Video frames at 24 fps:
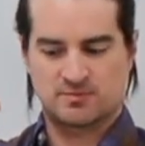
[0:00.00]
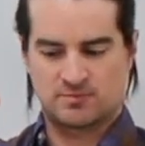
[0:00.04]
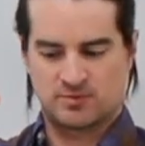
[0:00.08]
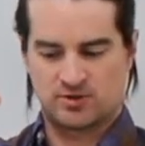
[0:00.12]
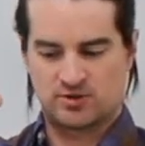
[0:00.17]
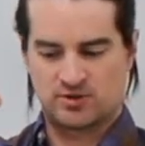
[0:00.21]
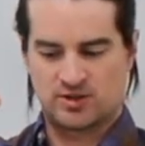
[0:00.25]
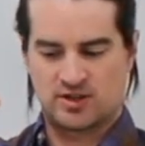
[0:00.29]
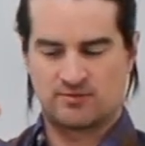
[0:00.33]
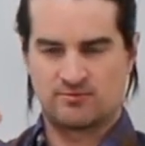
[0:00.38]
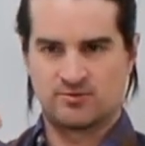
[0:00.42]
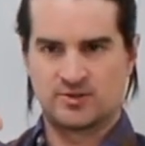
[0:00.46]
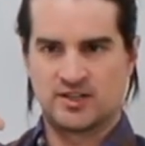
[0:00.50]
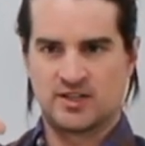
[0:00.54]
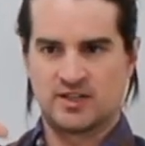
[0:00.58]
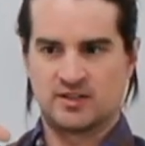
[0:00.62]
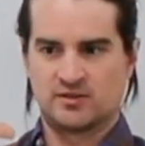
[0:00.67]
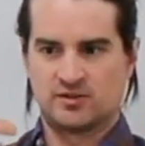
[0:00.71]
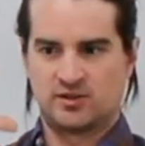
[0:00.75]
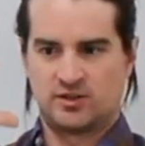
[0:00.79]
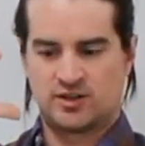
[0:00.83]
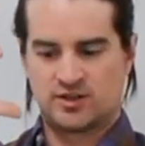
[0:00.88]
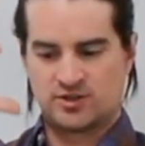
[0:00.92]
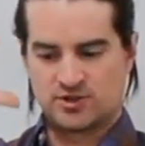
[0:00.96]
but they're hovering
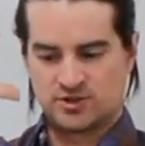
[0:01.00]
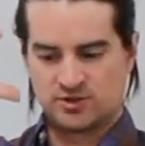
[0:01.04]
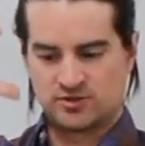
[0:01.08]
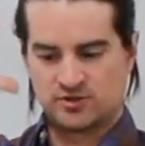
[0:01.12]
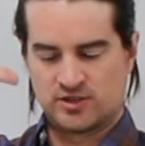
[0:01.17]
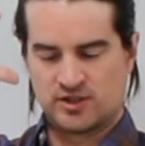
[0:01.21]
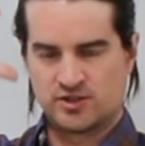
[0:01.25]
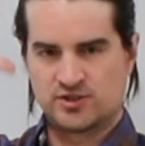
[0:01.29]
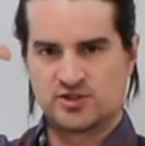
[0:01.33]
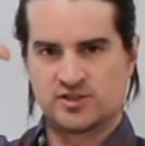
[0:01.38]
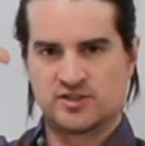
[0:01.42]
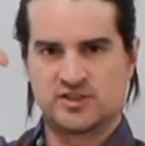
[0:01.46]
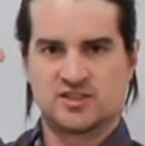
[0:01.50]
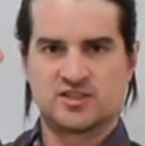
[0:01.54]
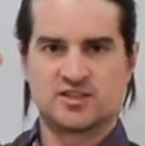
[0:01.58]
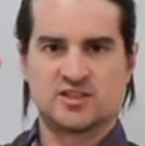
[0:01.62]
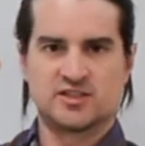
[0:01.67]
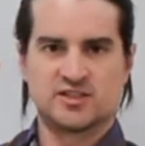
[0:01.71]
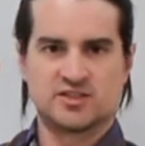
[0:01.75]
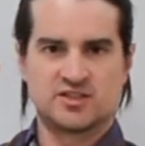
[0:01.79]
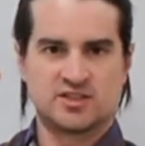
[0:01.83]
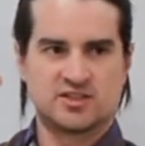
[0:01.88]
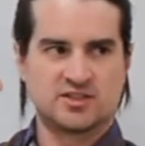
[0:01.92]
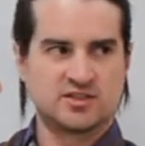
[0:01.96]
at larger and larger
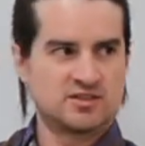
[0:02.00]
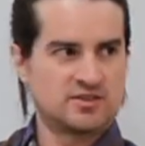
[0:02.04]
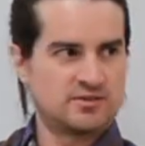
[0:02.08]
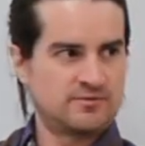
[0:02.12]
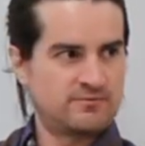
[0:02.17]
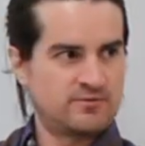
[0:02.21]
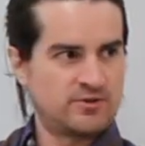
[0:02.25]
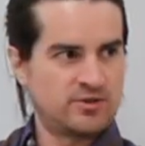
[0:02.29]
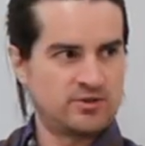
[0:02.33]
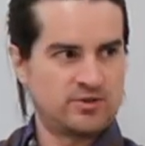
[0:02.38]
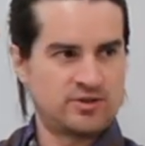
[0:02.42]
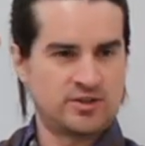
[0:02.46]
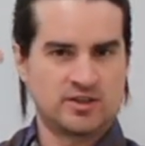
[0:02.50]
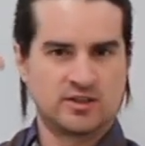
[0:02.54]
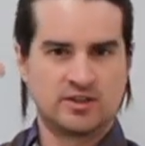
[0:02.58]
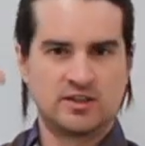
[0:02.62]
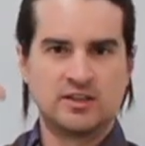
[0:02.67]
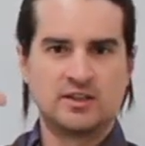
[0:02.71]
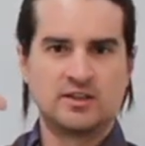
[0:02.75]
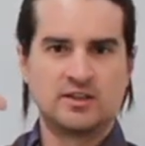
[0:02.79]
distances the further